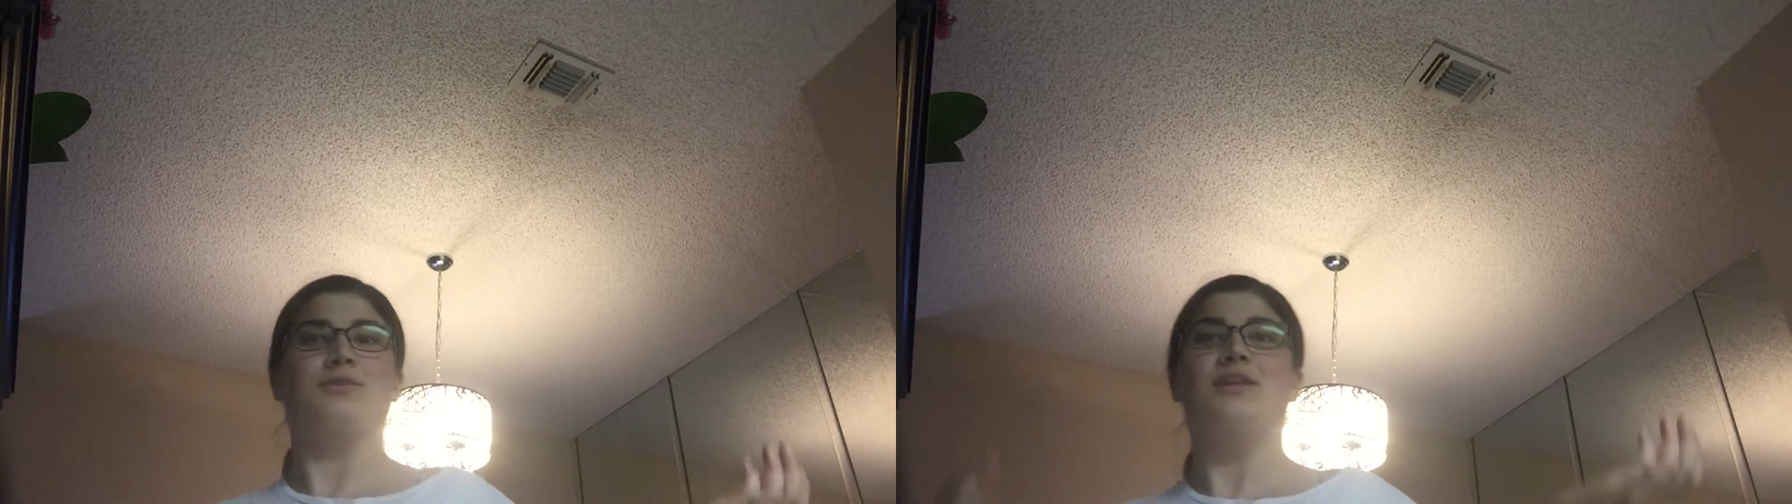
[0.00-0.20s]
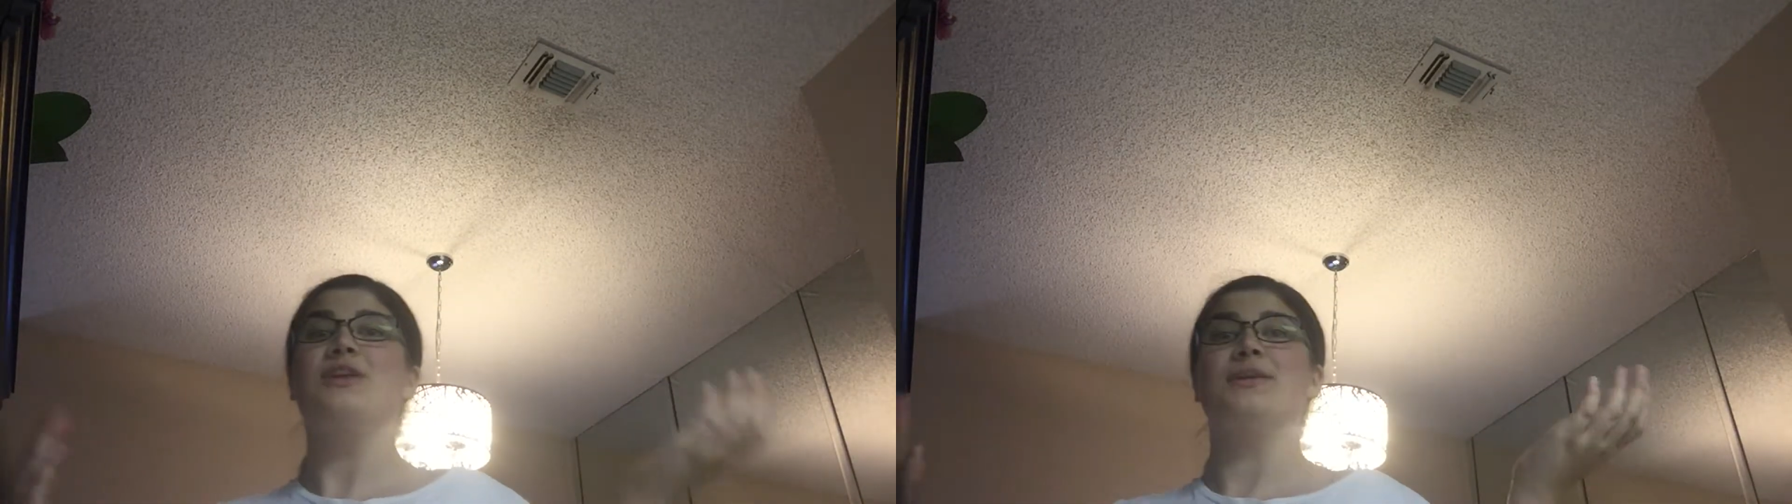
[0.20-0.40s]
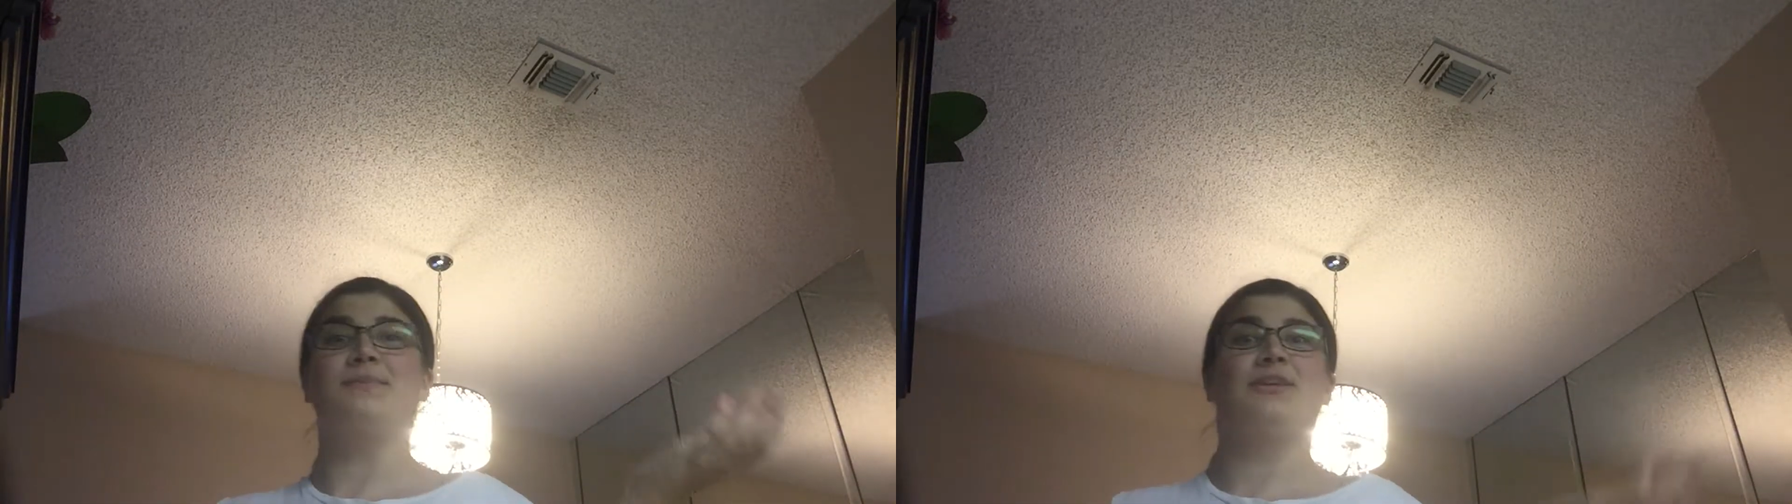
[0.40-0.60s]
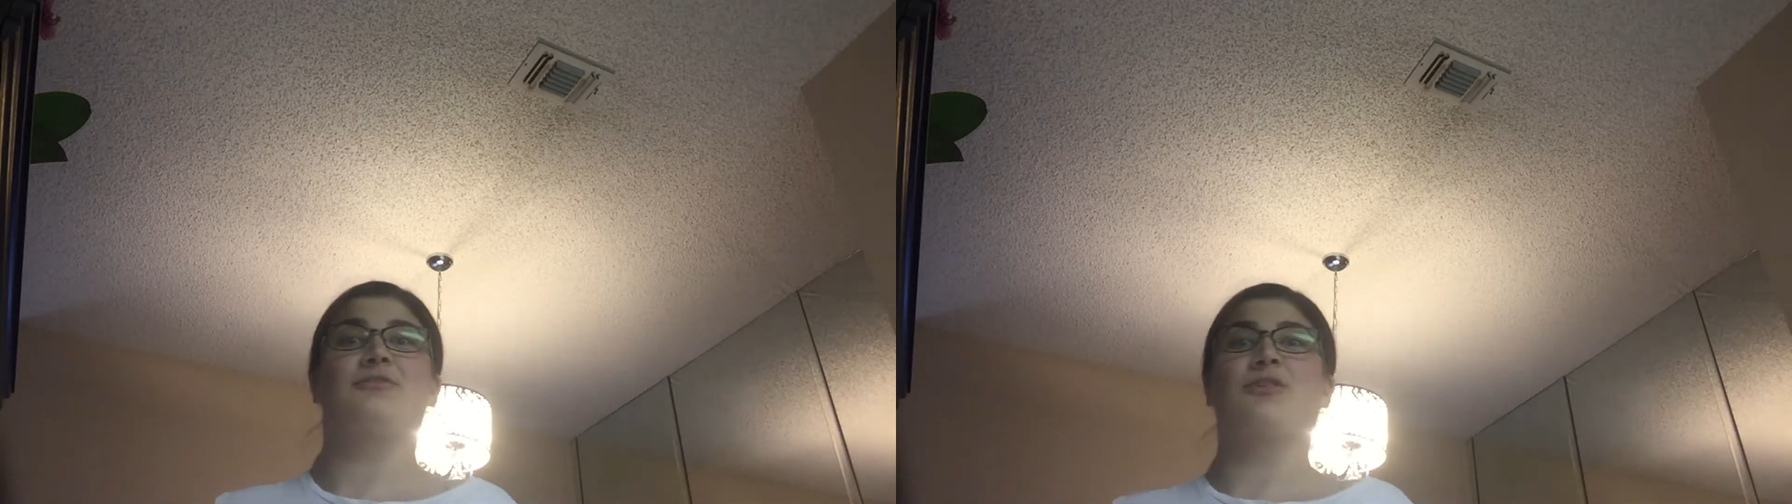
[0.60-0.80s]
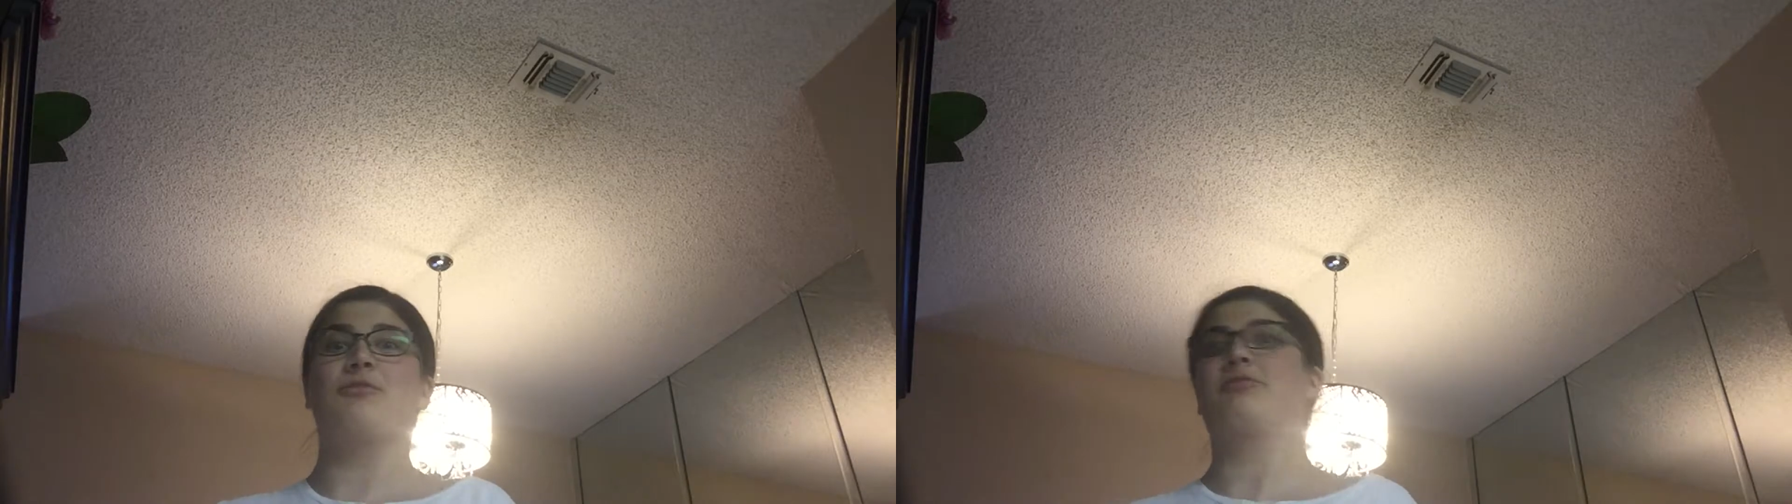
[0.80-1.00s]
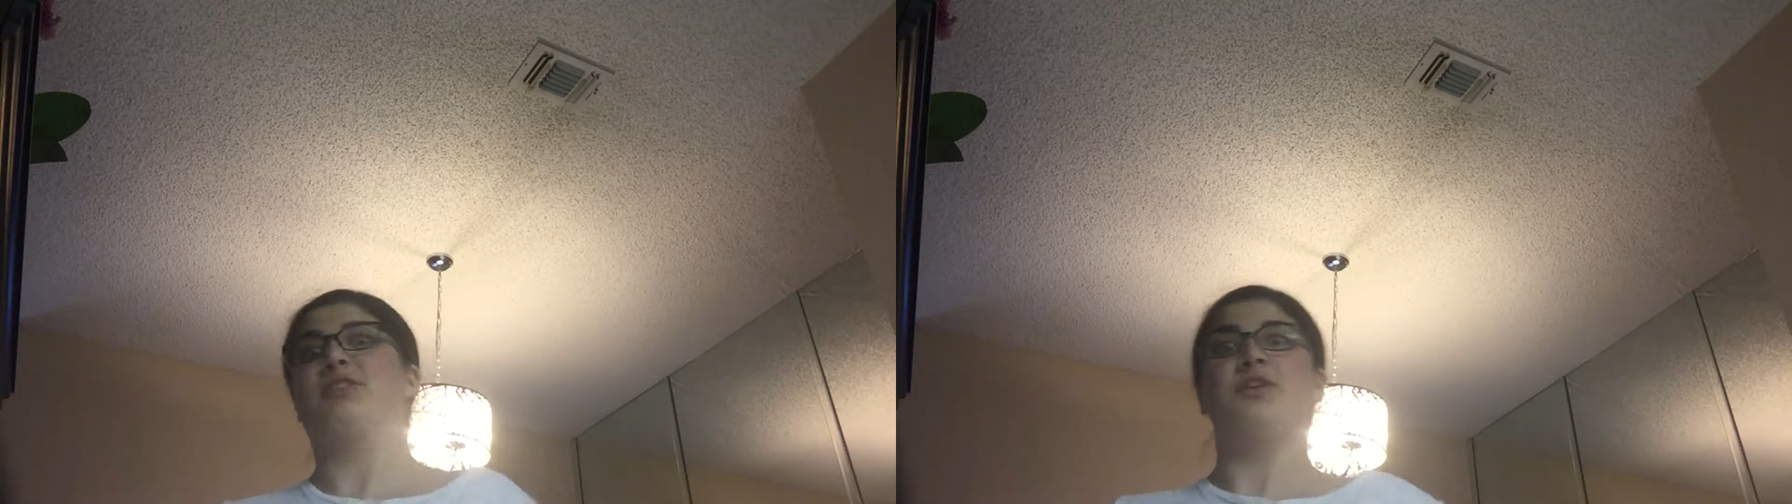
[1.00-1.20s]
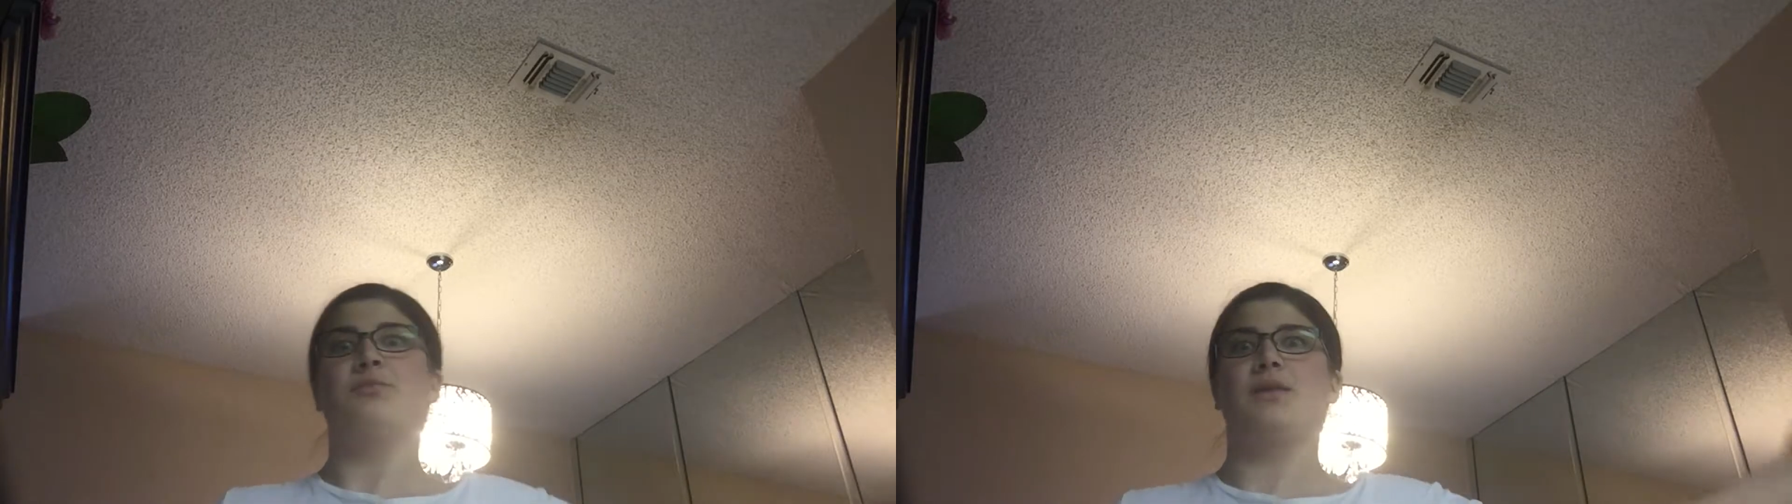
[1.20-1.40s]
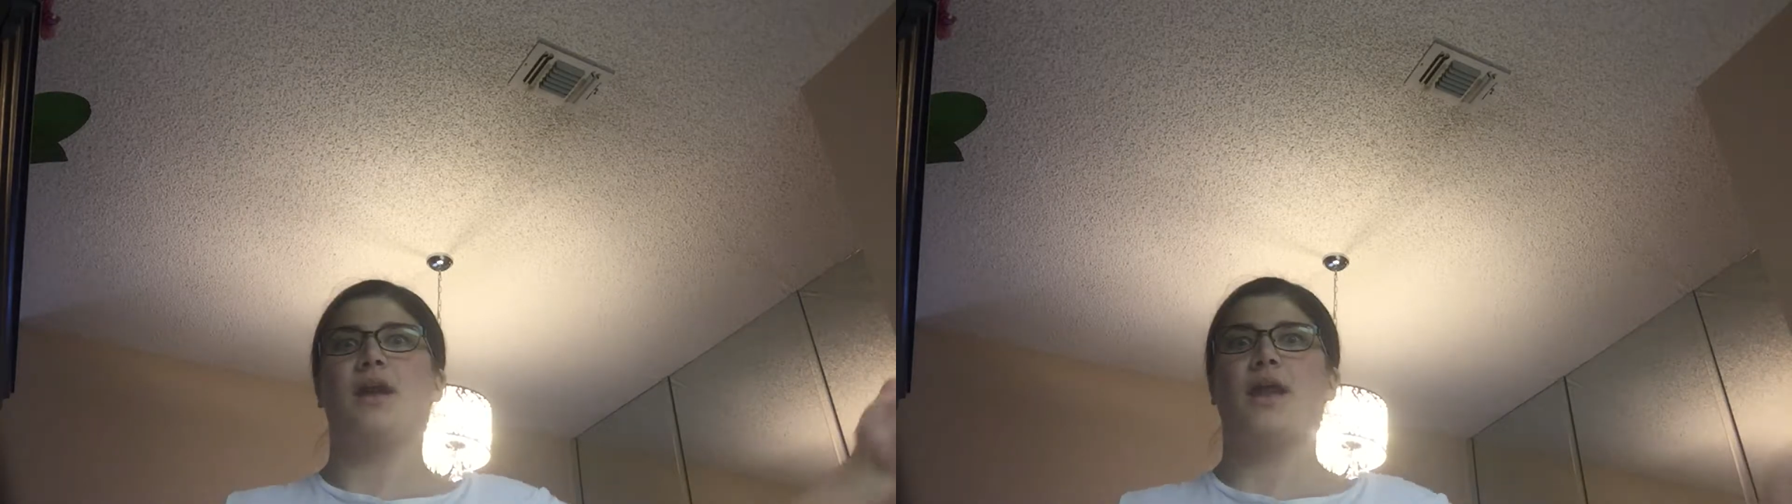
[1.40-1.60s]
such a beautiful view
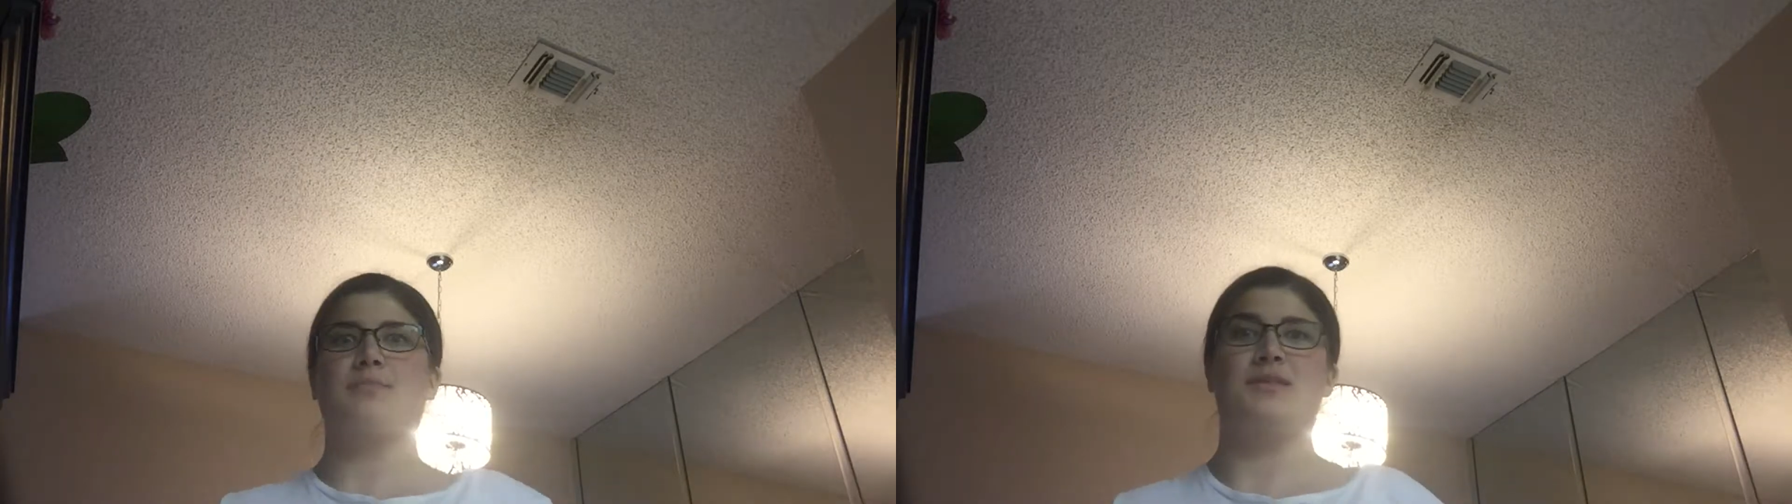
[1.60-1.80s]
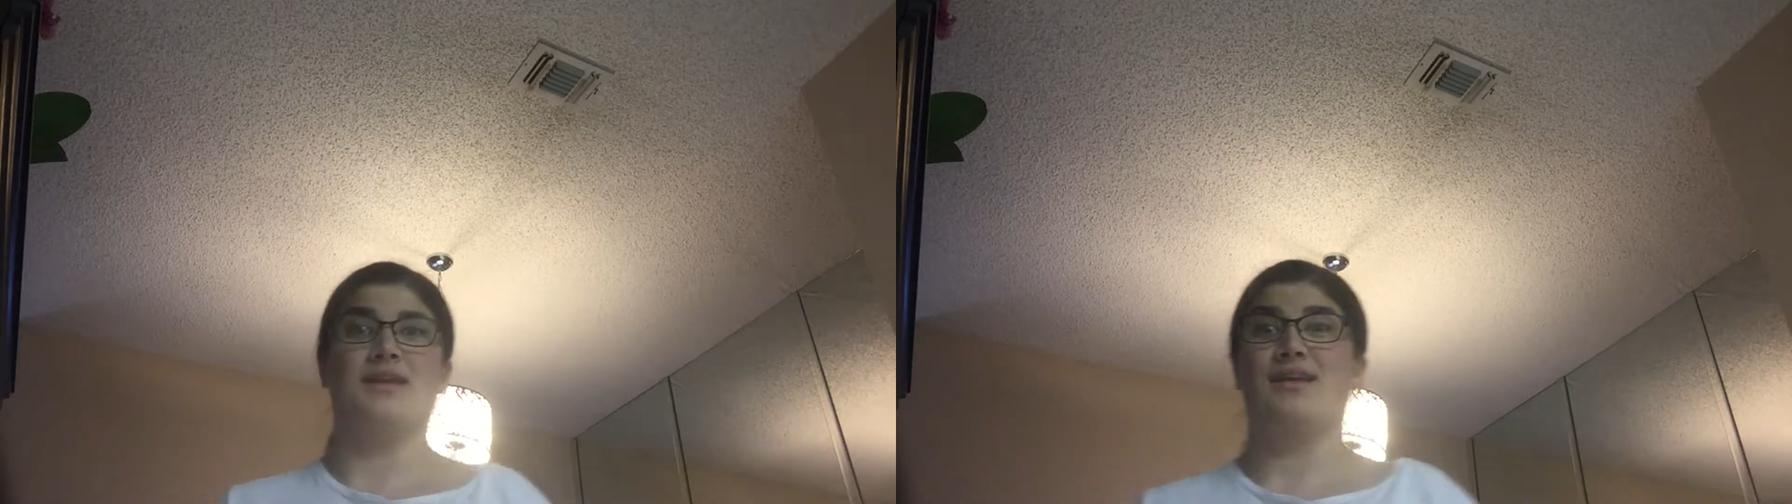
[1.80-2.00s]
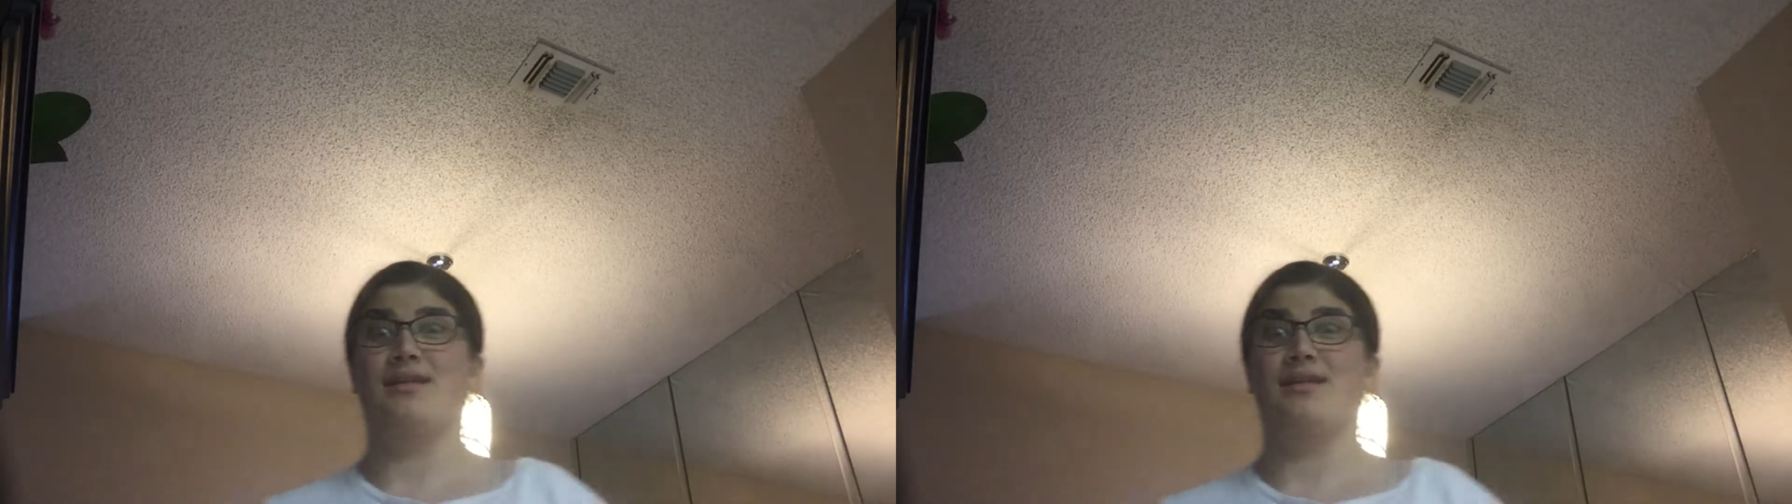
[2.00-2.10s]
behind me.